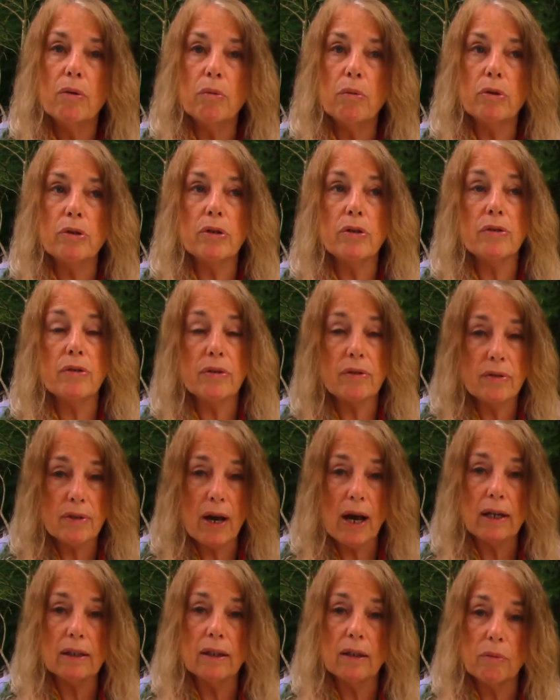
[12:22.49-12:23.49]
which is
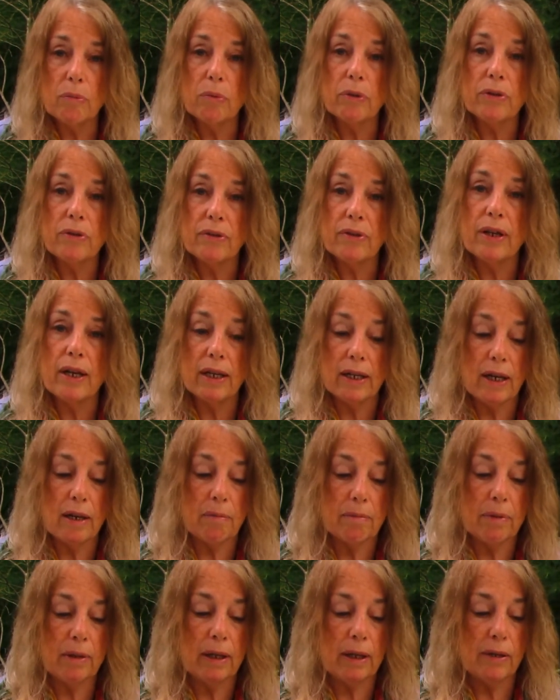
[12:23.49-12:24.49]
exactly what's taking
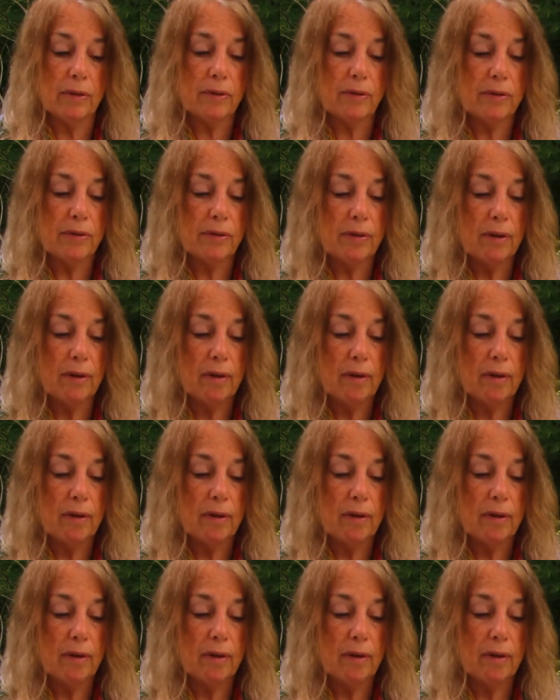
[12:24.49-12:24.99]
place.